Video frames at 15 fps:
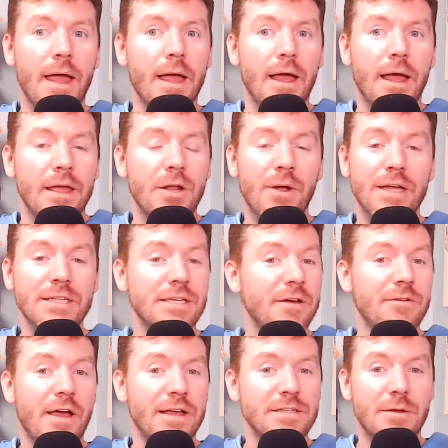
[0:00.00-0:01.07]
as I'm
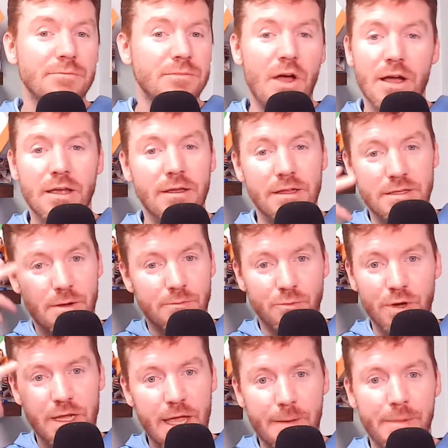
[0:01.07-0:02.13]

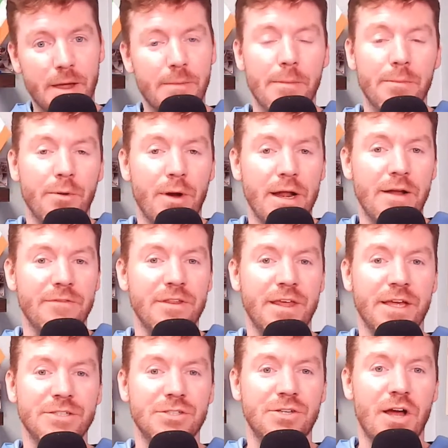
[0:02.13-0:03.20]
recapping in my brain everything I
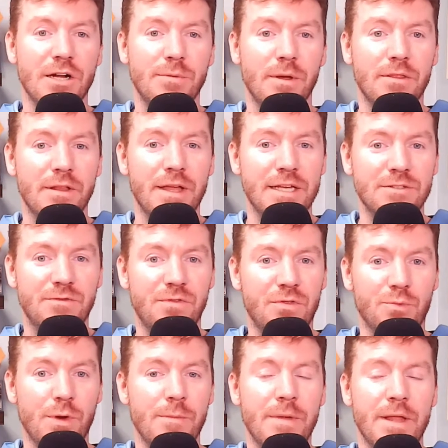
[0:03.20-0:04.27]
just talked about the last
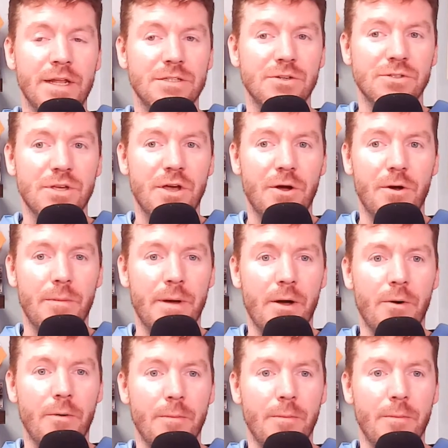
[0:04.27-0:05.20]
3 minutes or so about my